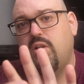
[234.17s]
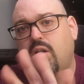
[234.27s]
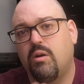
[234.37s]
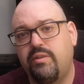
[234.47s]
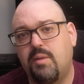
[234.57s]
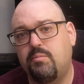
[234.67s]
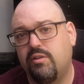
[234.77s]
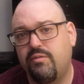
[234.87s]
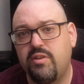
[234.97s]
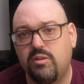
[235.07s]
our depth
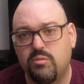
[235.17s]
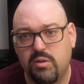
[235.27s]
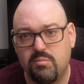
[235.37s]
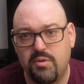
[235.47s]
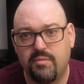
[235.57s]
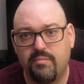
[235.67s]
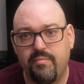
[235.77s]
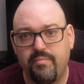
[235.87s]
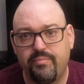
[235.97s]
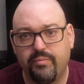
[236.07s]
of field will be,
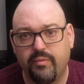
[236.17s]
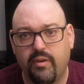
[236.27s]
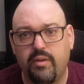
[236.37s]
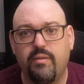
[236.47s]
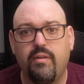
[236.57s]
right?